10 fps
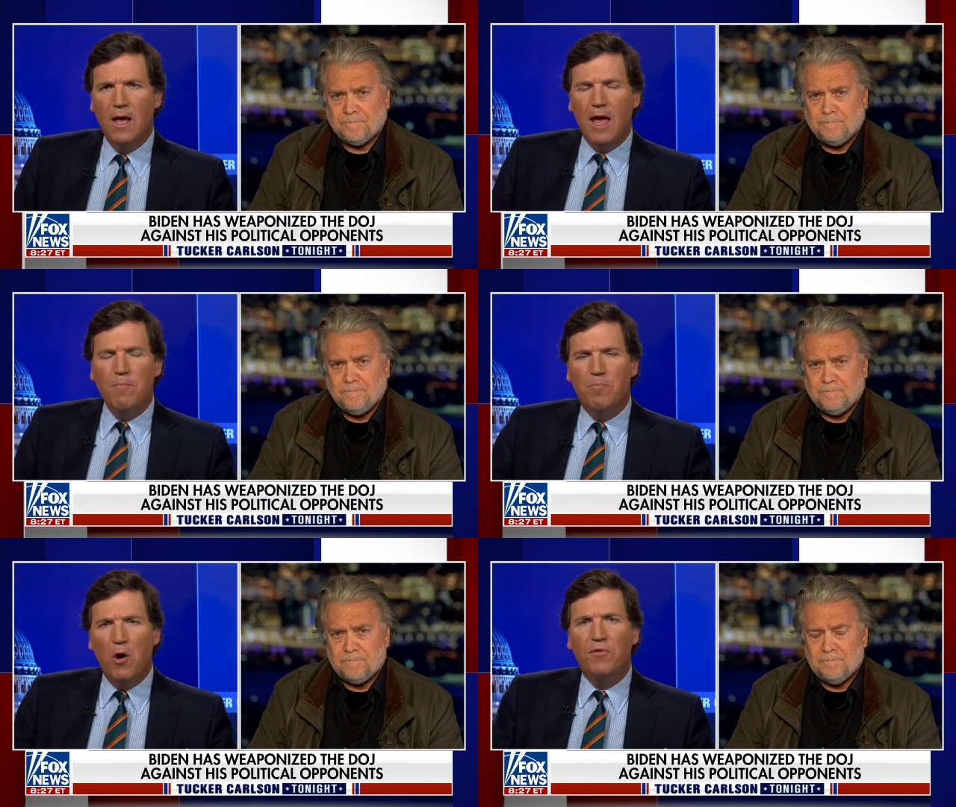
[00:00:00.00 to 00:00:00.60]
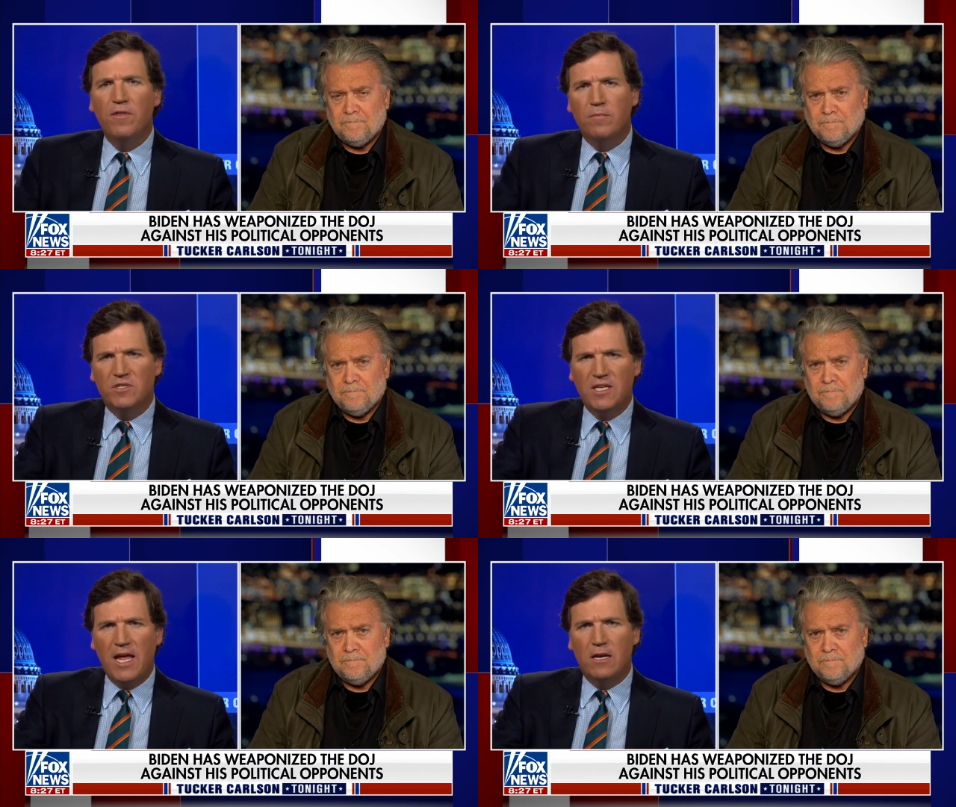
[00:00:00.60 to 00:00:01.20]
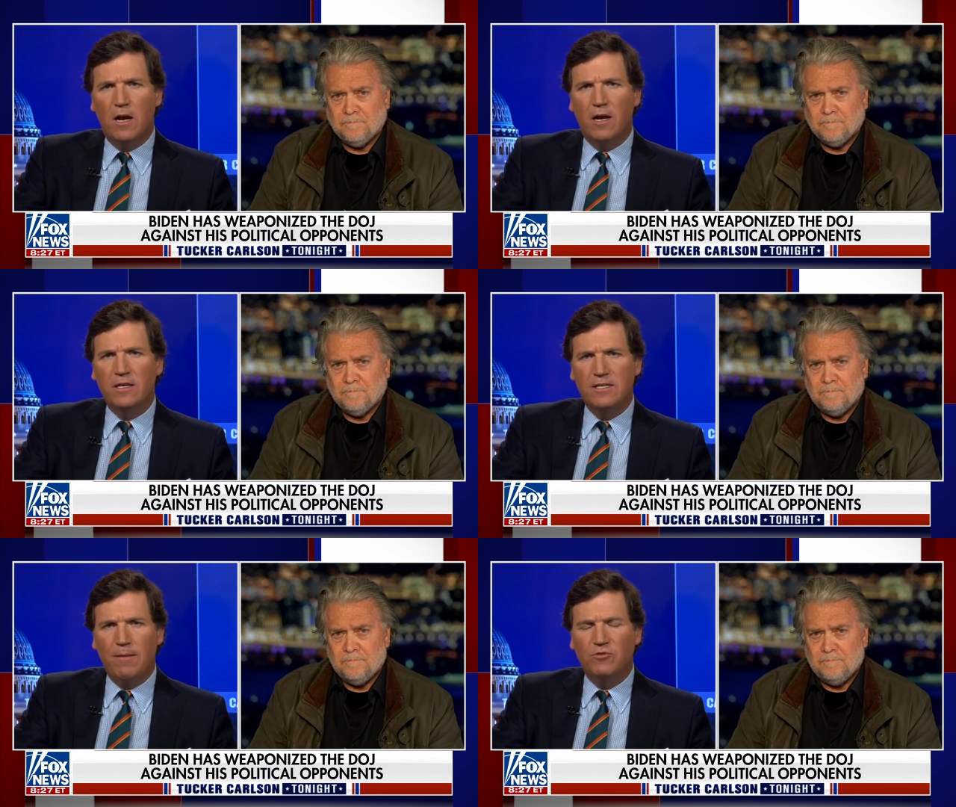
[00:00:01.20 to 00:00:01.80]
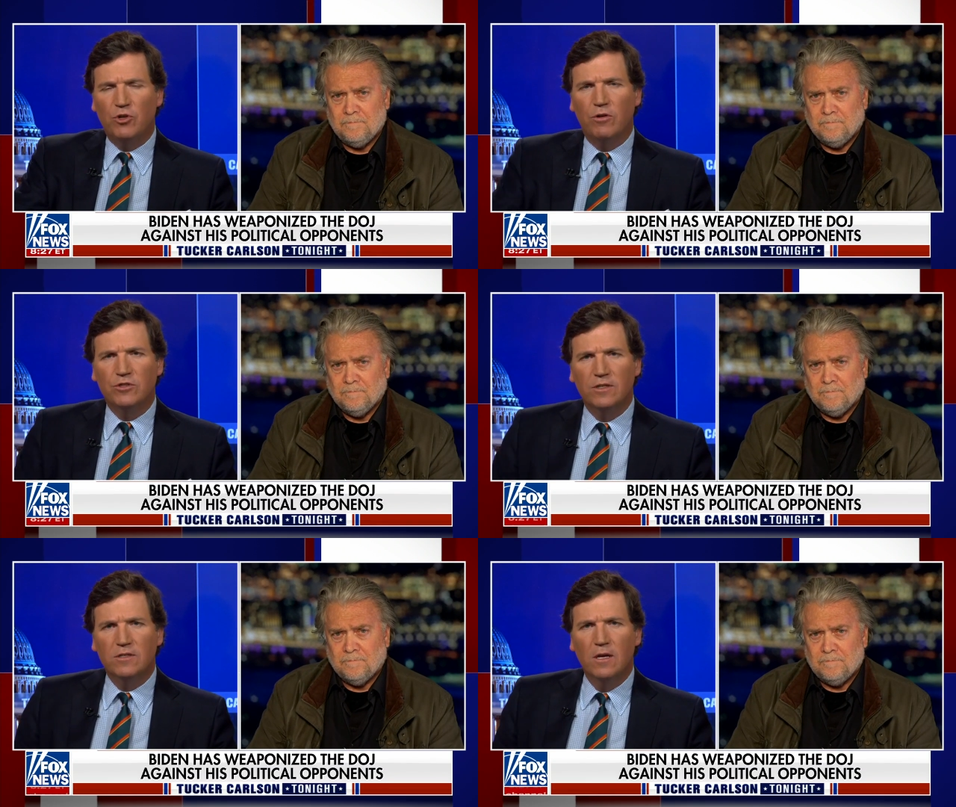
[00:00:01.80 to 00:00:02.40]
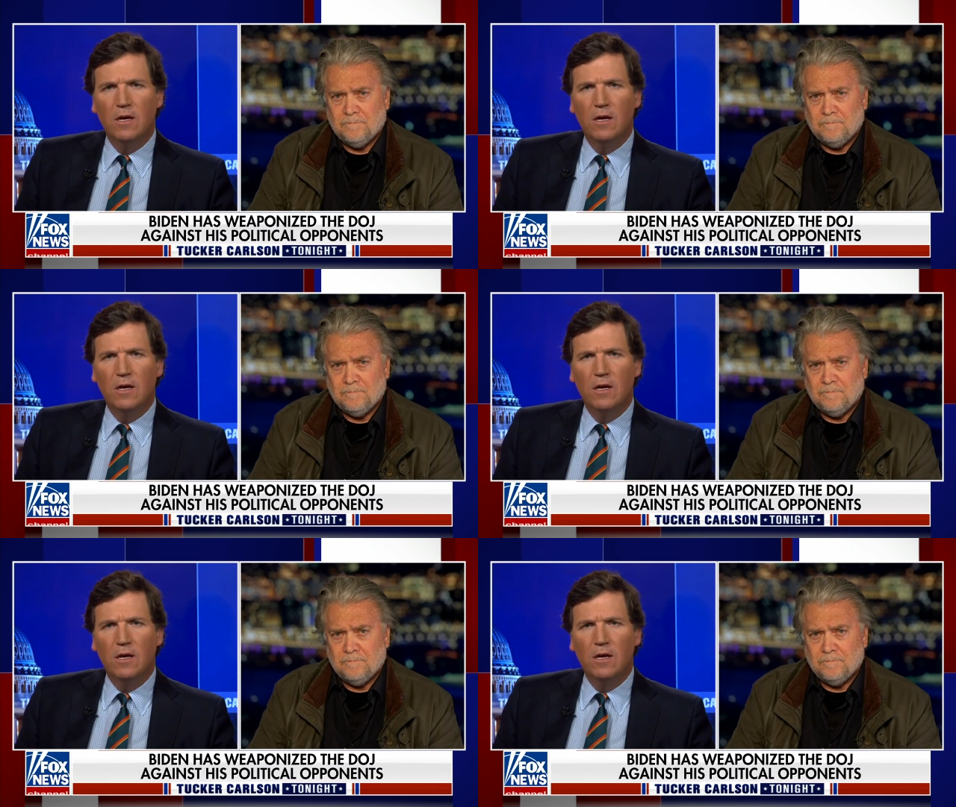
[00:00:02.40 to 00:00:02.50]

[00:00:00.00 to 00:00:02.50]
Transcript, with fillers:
Speaker 1: and both of them skated on contempt charges,